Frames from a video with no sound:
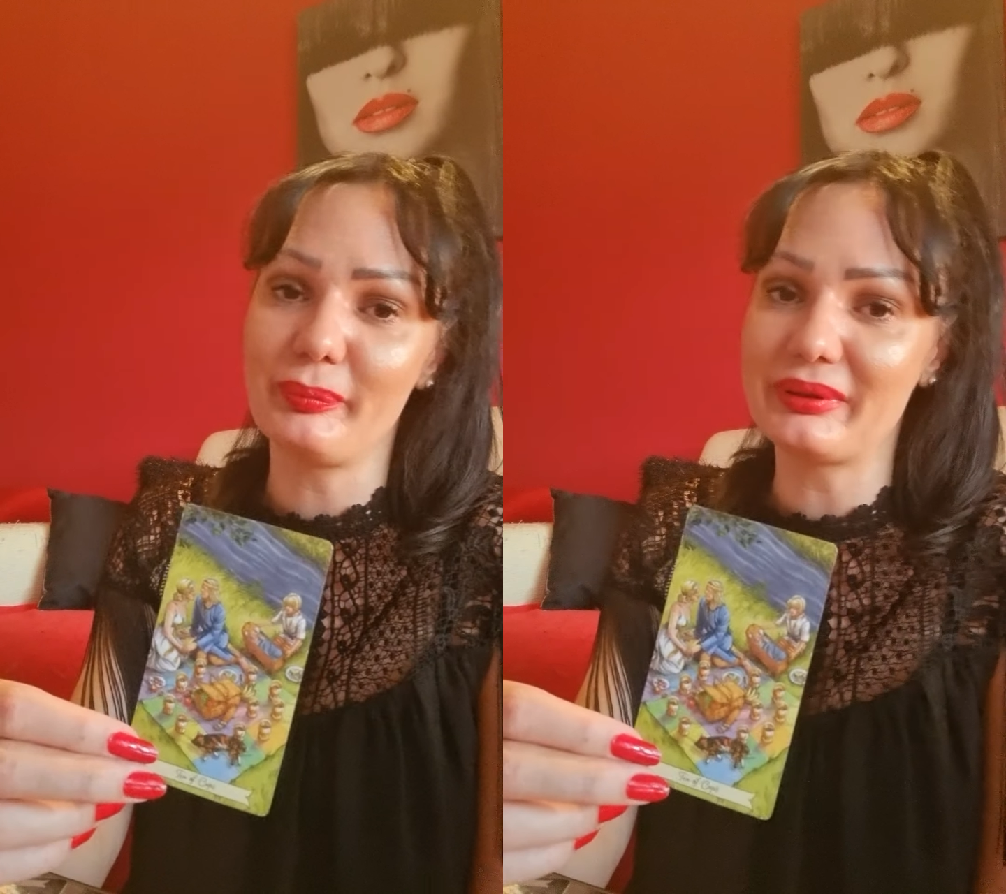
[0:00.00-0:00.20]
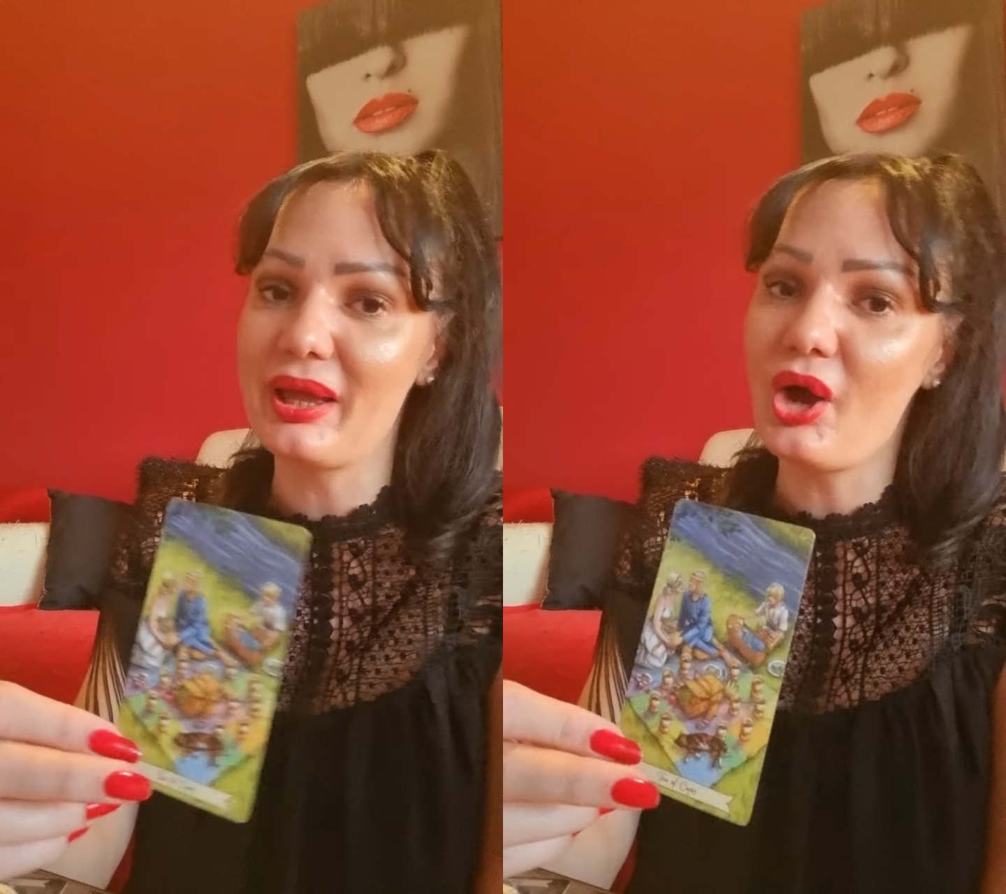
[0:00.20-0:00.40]

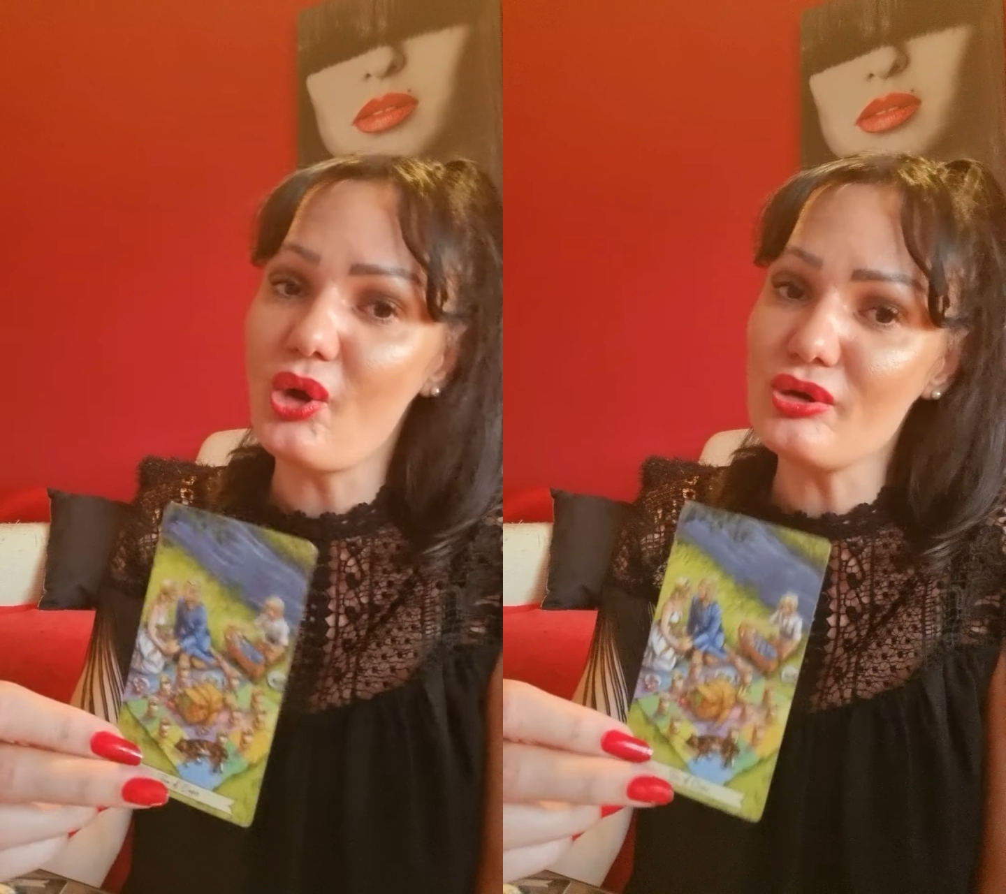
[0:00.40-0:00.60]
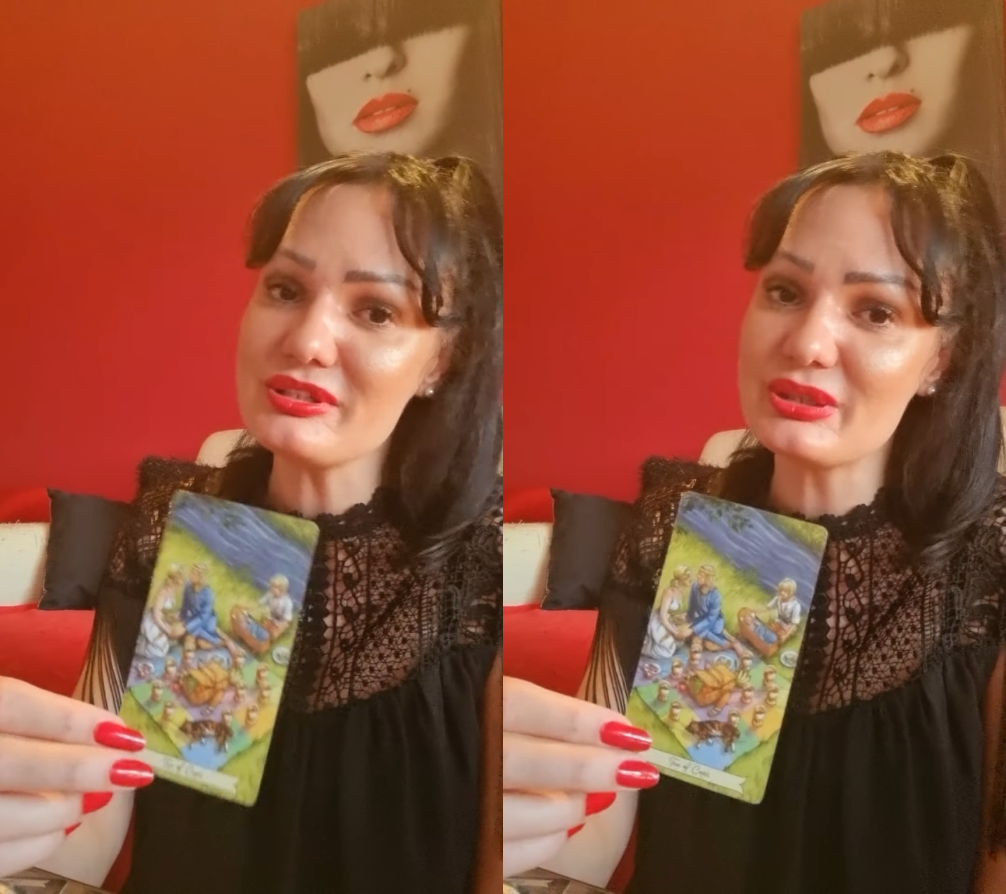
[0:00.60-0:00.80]
but
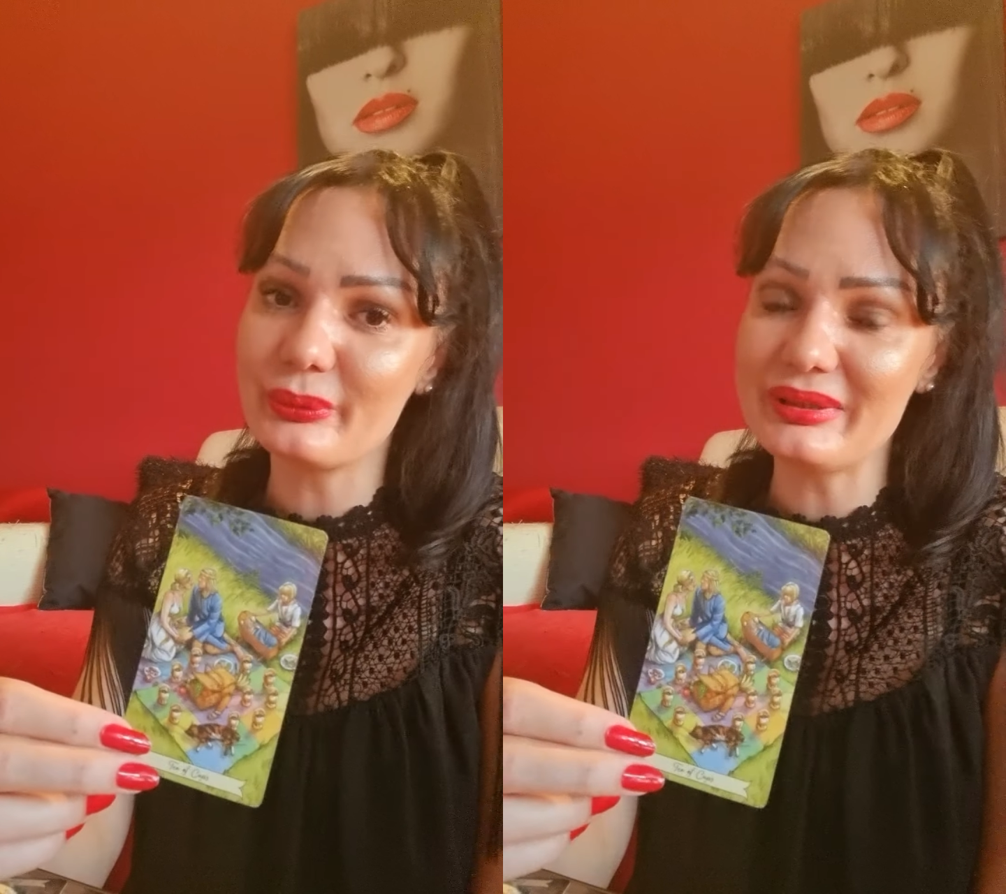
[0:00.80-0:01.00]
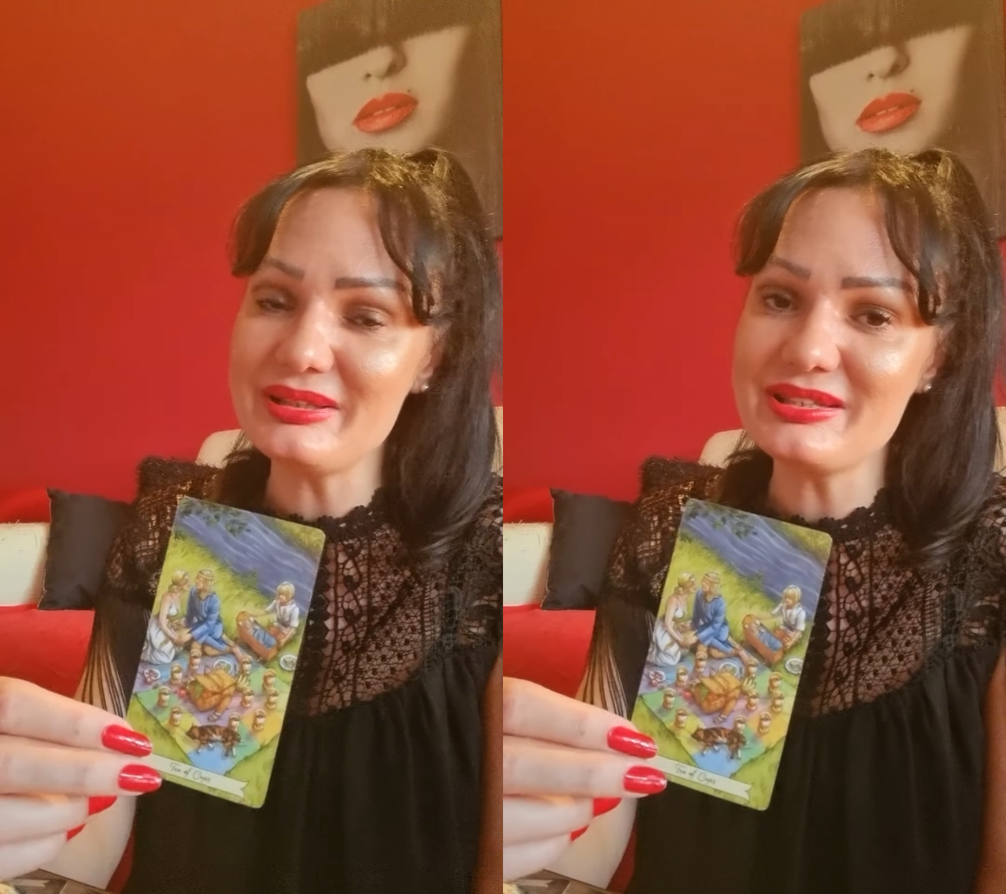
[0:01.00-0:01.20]
also